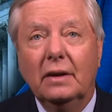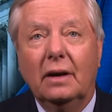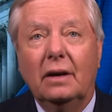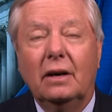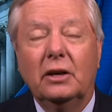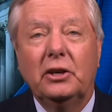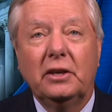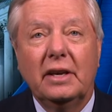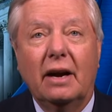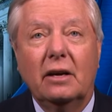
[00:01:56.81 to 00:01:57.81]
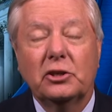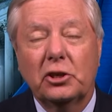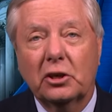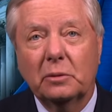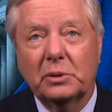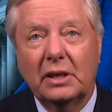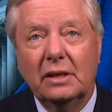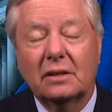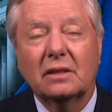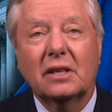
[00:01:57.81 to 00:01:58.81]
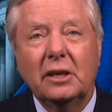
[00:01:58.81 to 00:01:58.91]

uh, under dire circumstances.